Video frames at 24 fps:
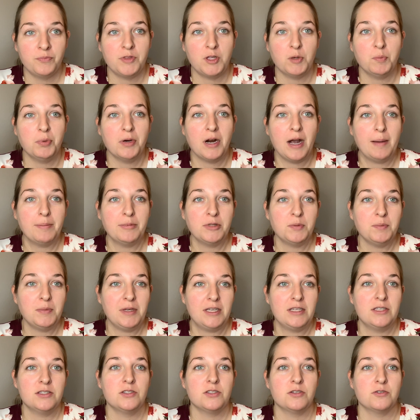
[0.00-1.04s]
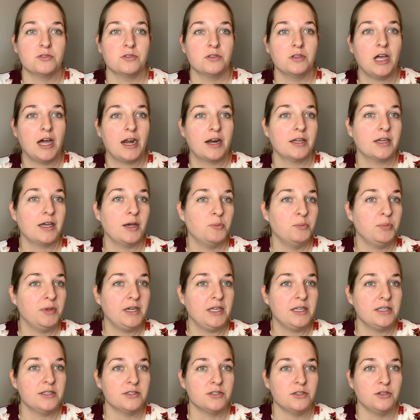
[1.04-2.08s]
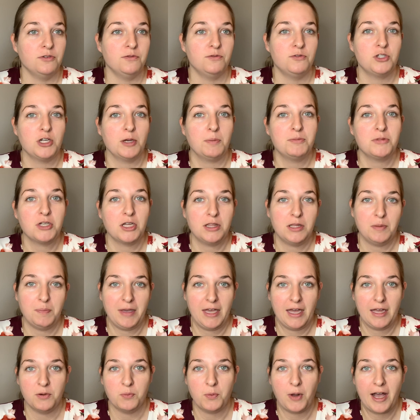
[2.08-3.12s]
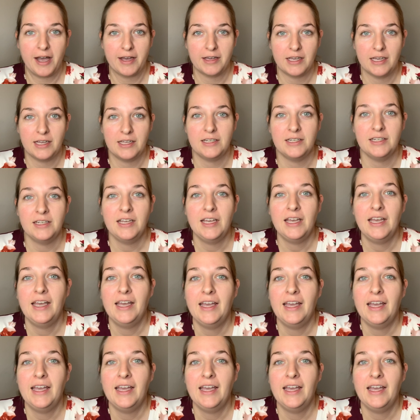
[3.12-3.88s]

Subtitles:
The problem is there's a lot of companies who've jumped on the bandwagon